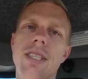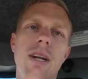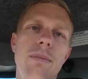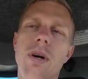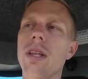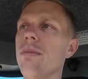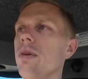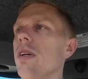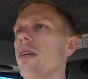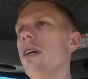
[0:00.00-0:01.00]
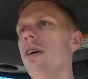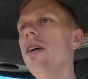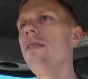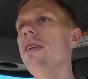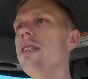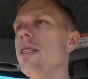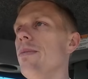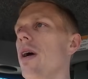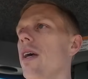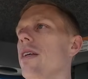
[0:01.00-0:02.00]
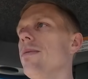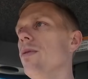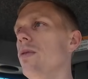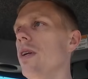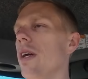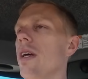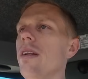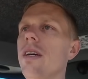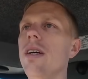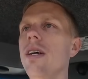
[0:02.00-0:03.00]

just going to bite the bullet and go and give this a spray this morning, and